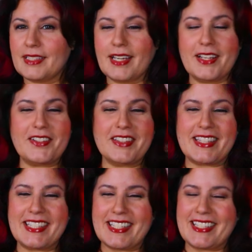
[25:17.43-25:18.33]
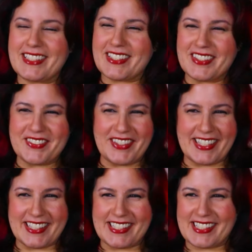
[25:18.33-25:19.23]
I don't think he's going to
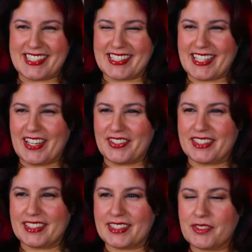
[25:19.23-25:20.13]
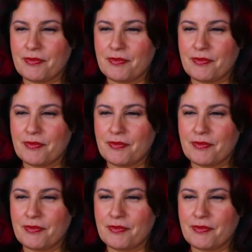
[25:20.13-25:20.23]
make this 6 hours.